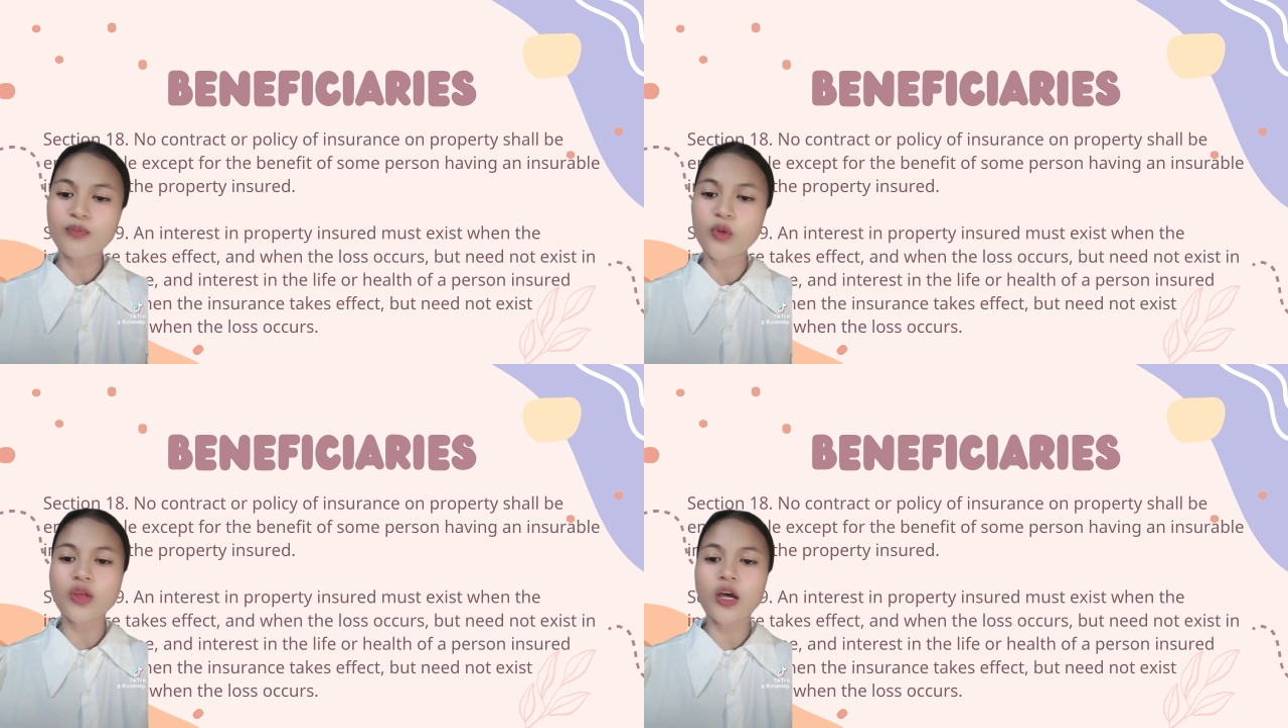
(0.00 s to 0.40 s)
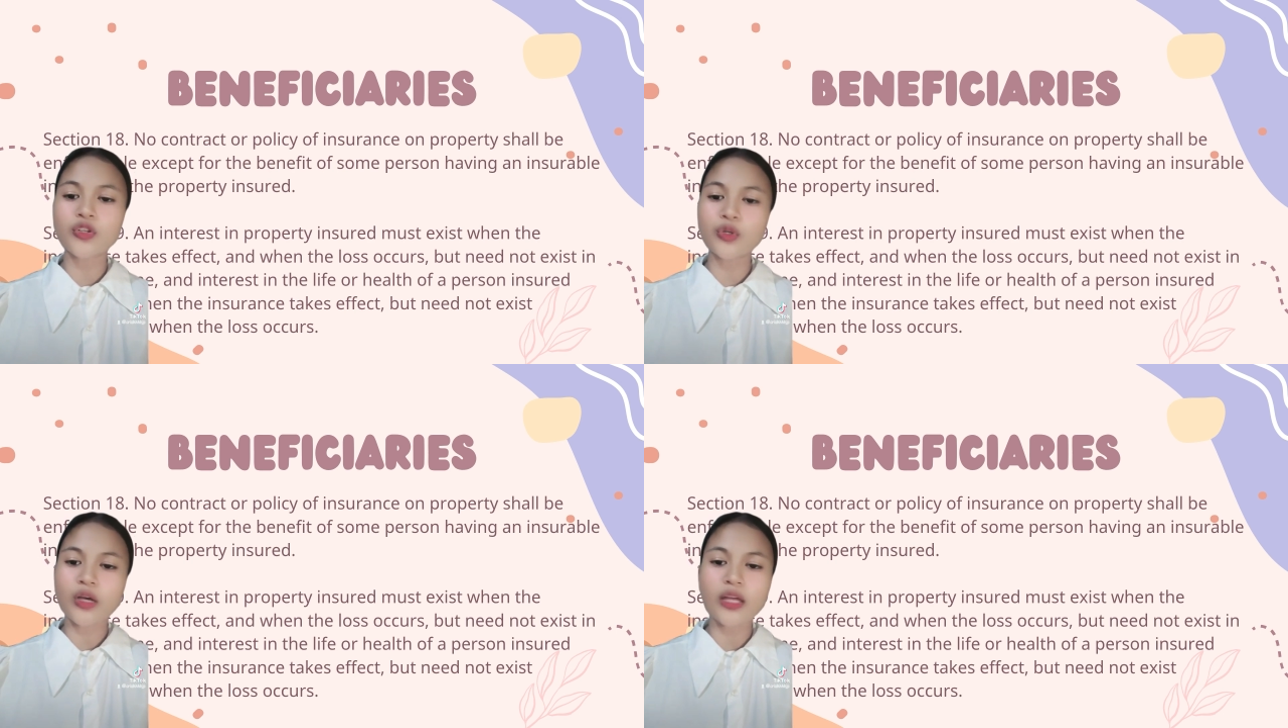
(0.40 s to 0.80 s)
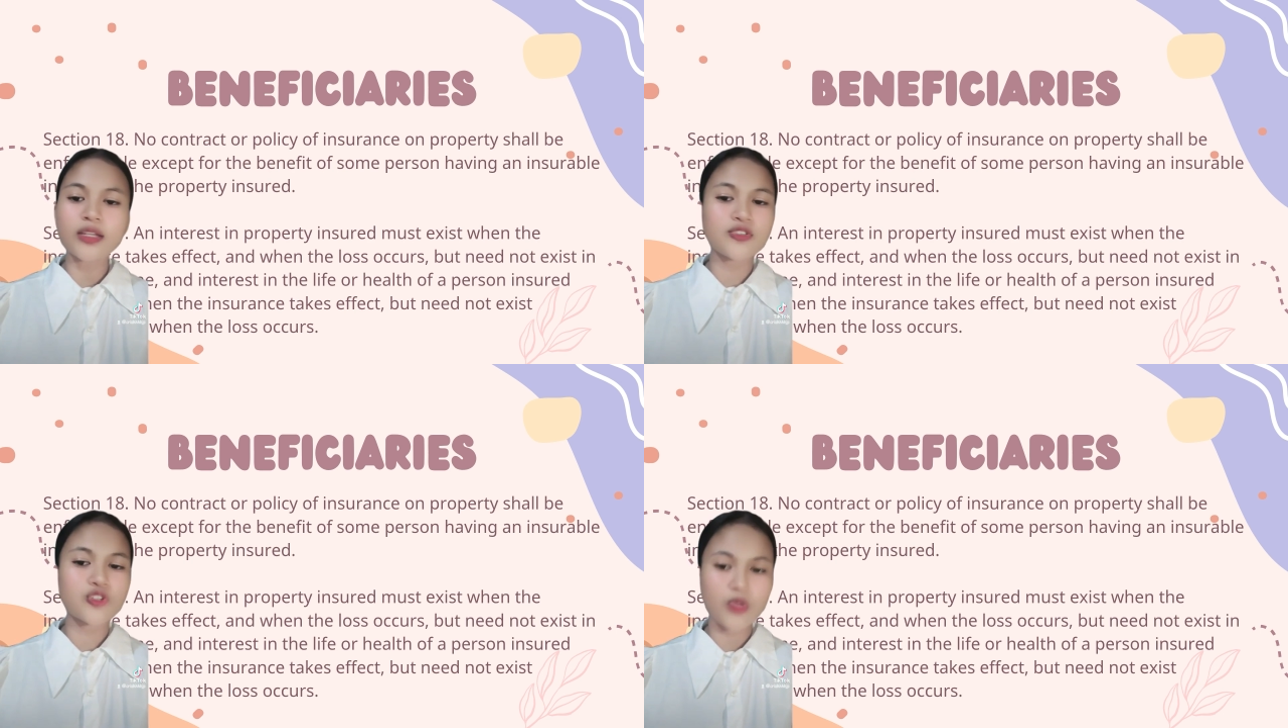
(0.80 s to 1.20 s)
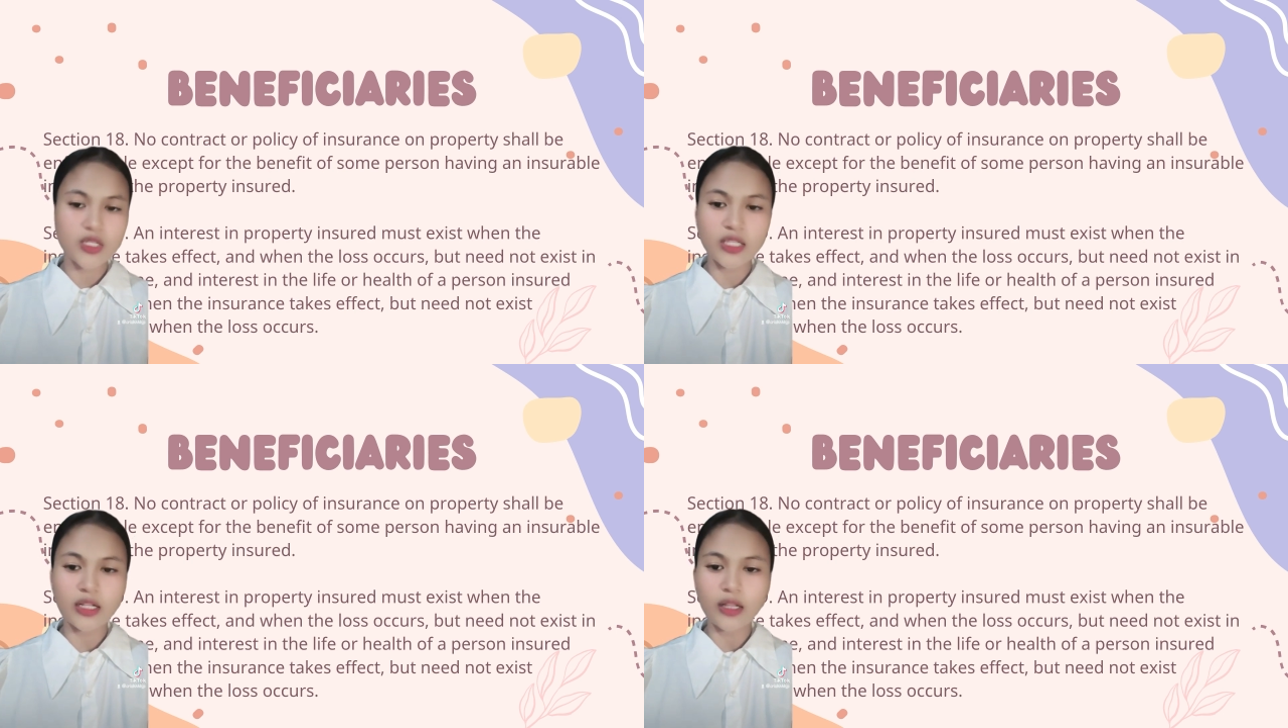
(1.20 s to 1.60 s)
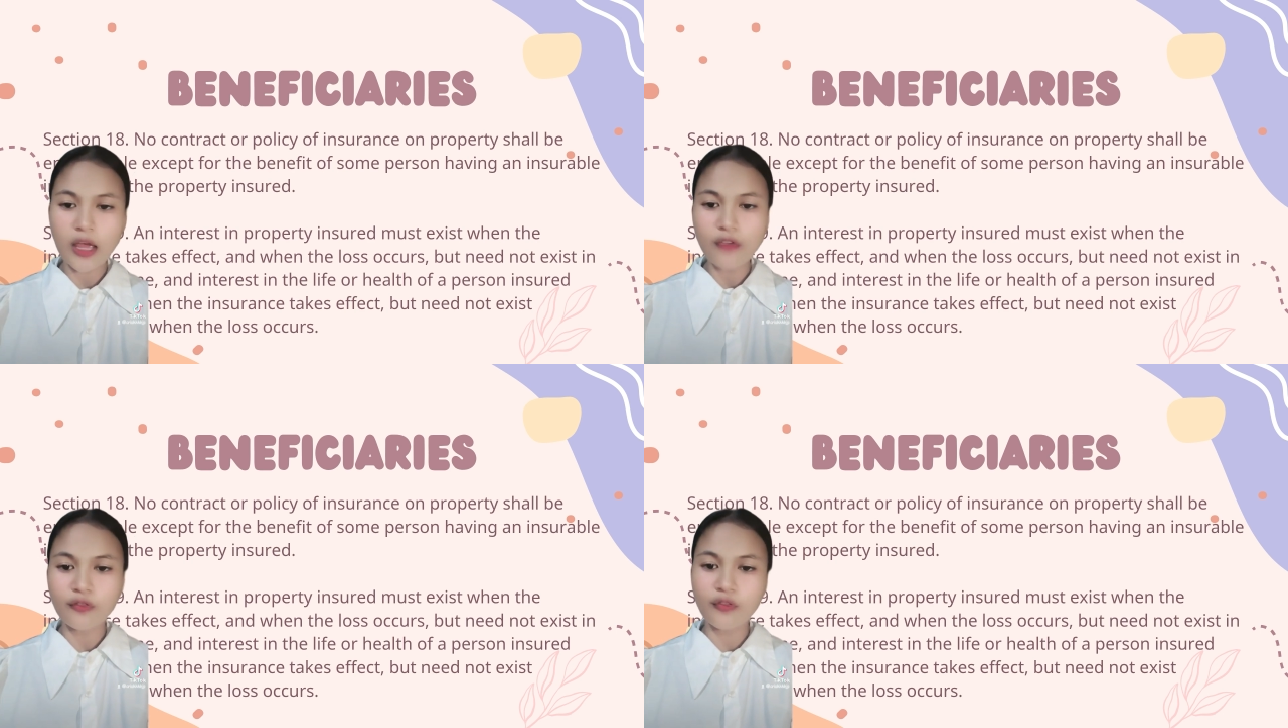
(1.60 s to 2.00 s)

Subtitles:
On the other hand, interest in the life